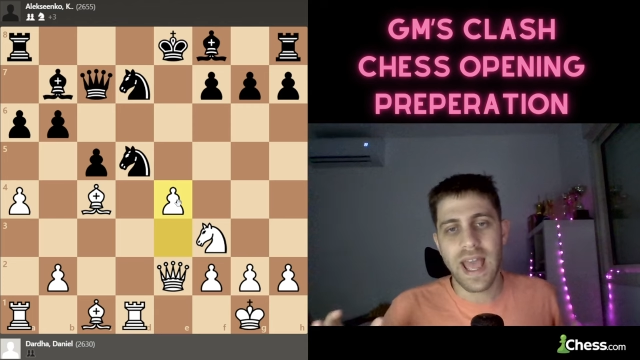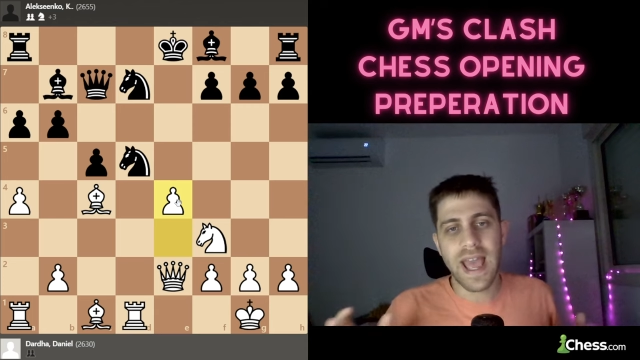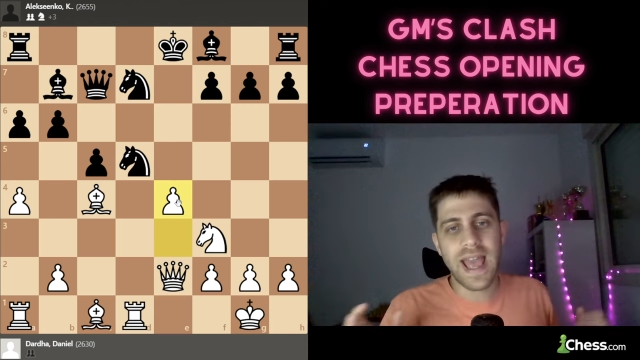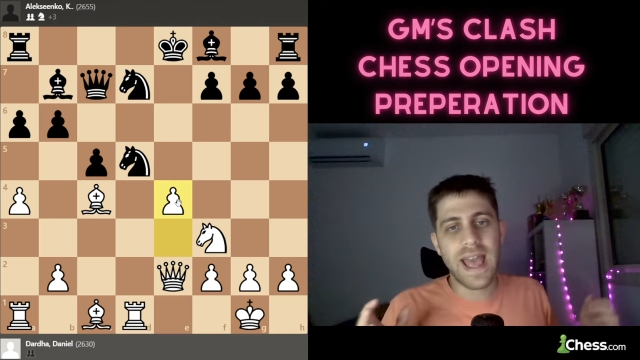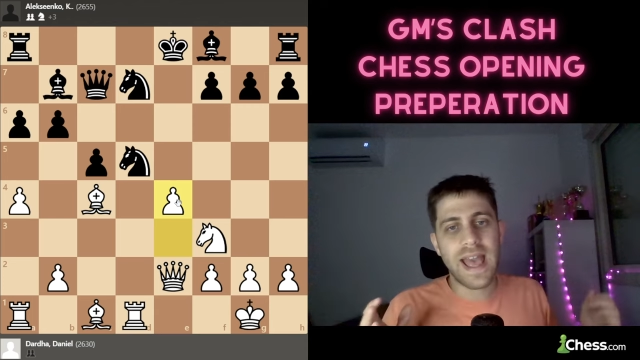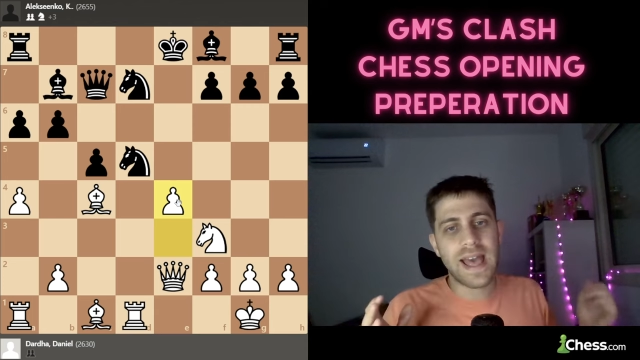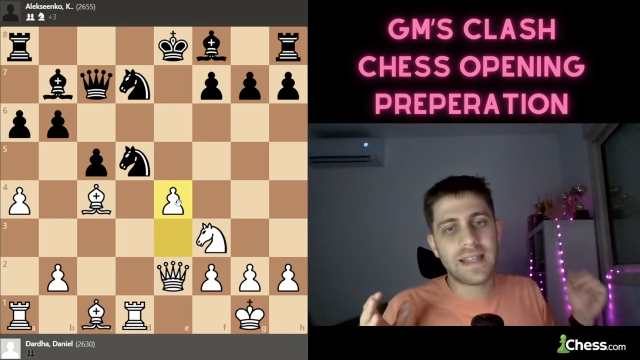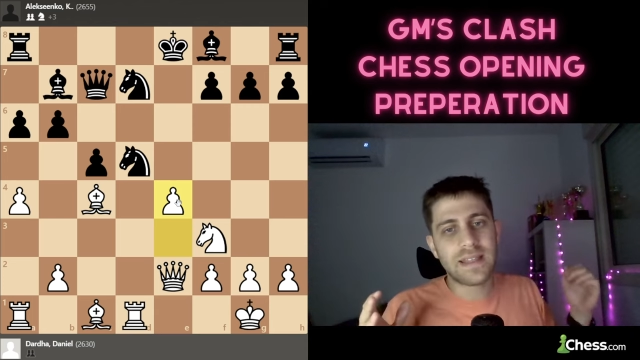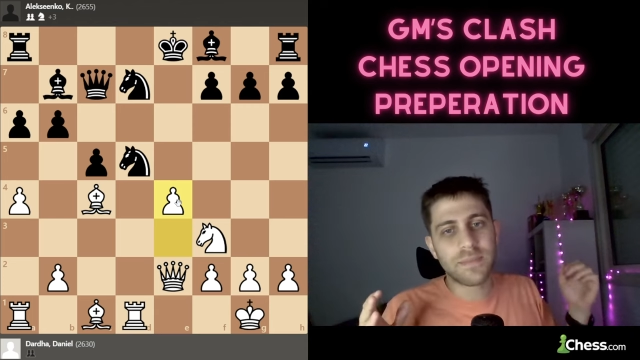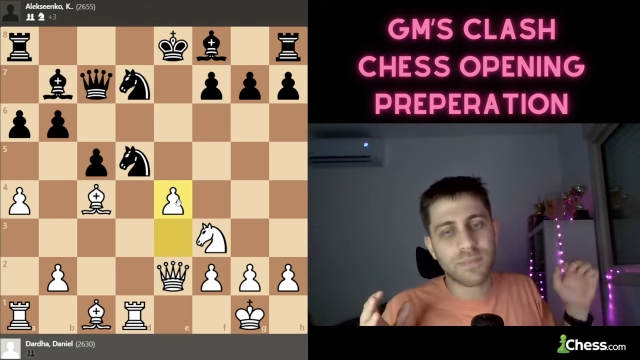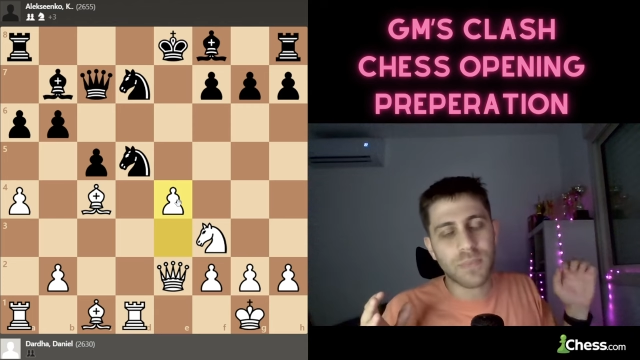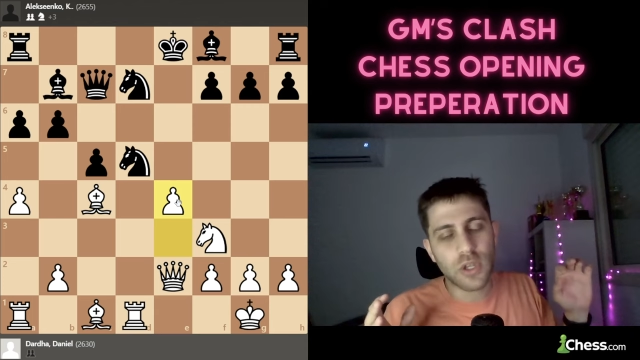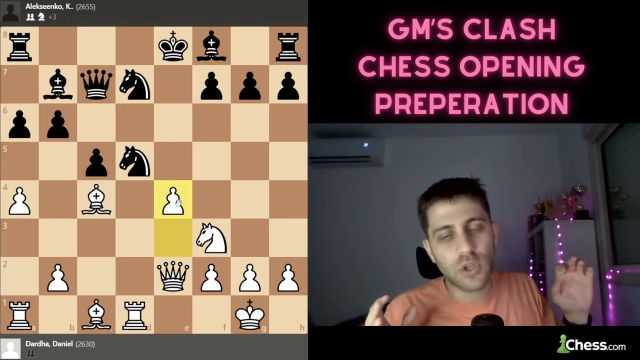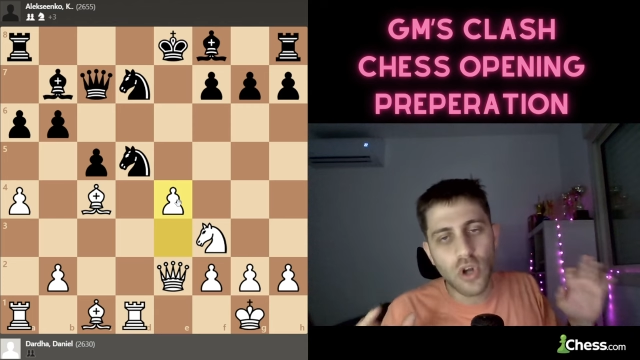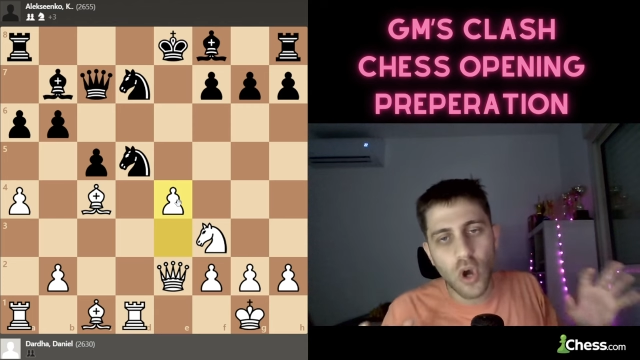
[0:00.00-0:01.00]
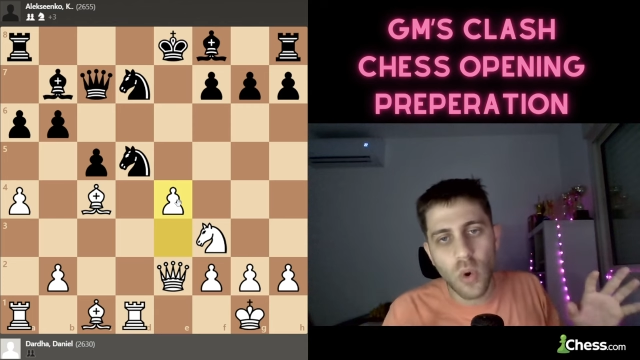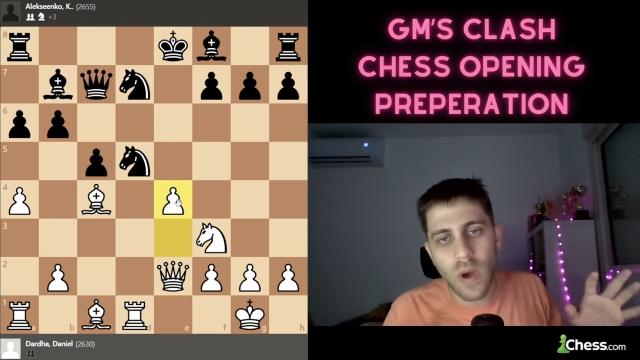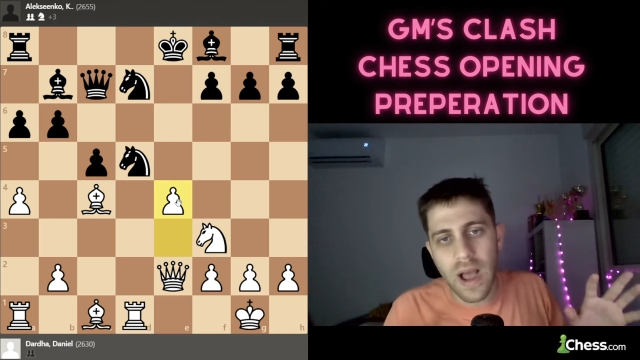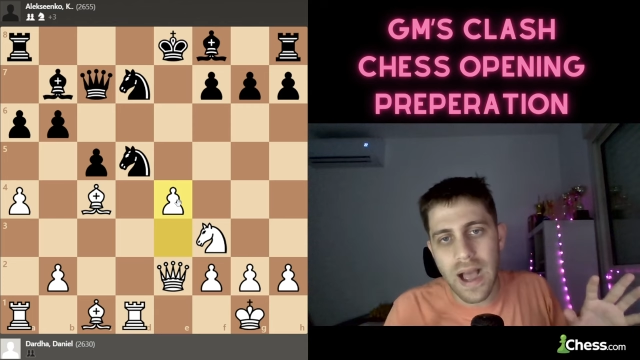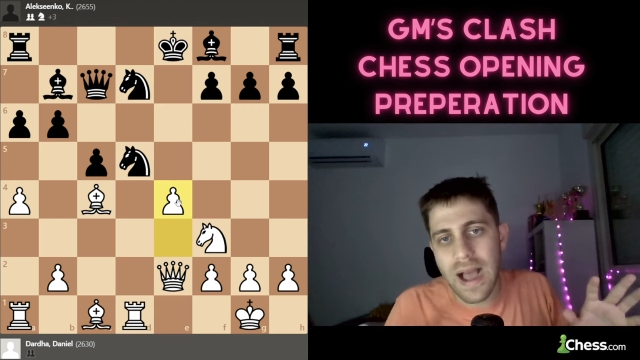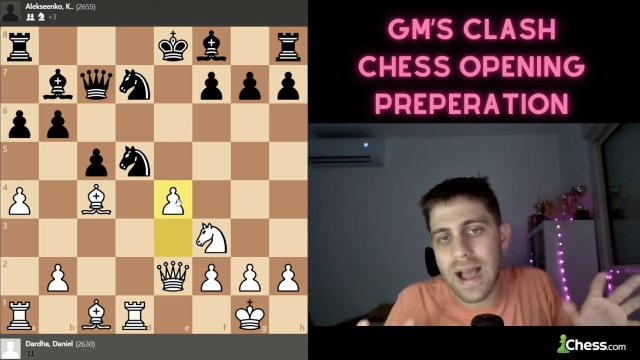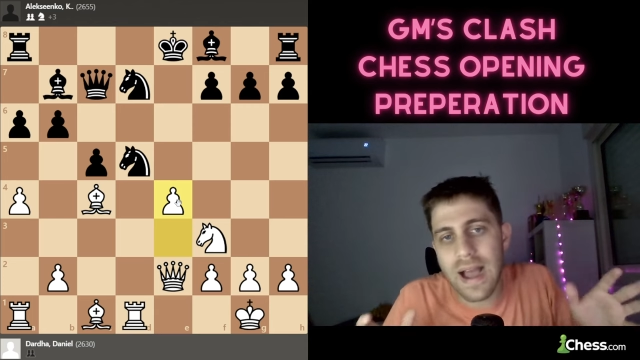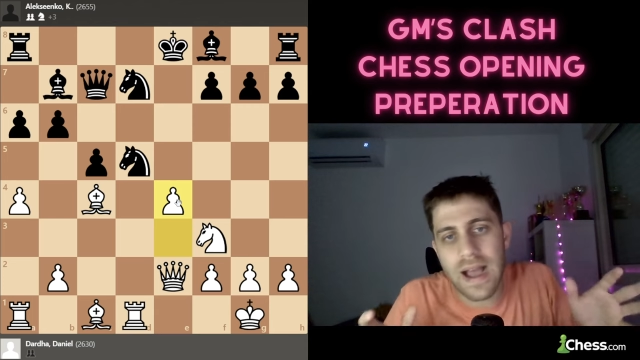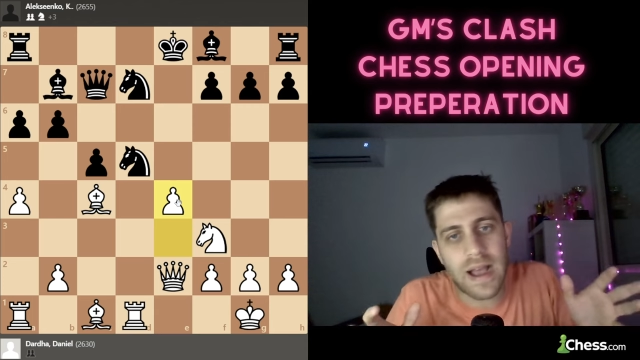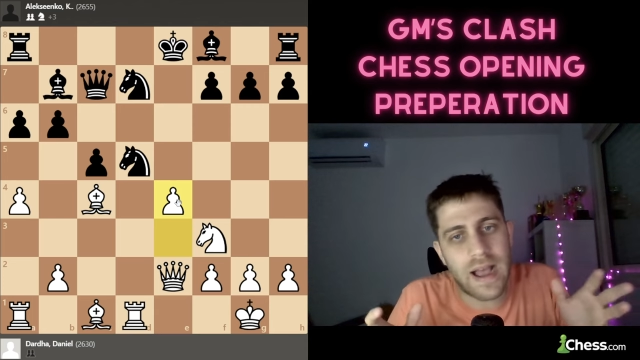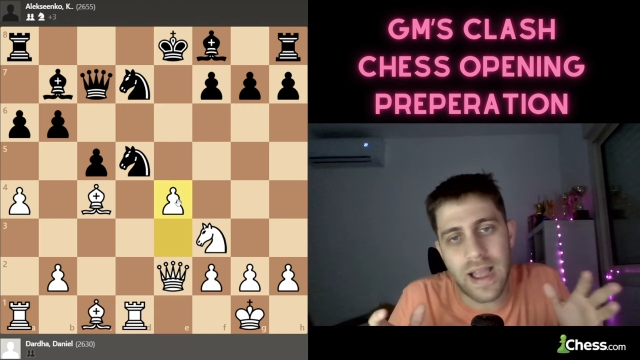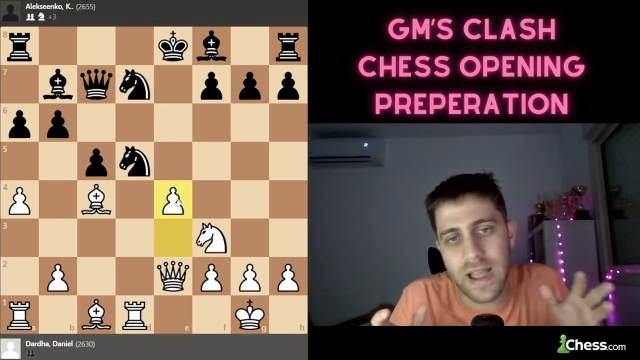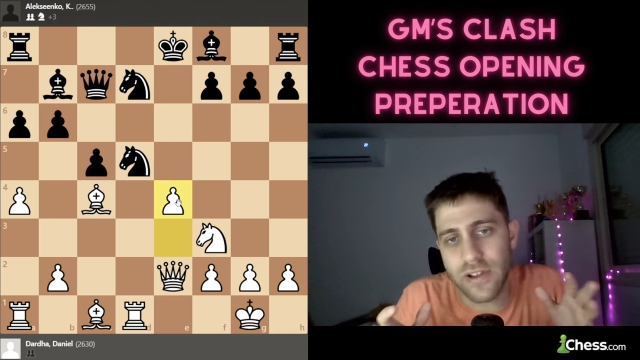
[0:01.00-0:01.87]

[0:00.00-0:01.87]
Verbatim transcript: And, you know, I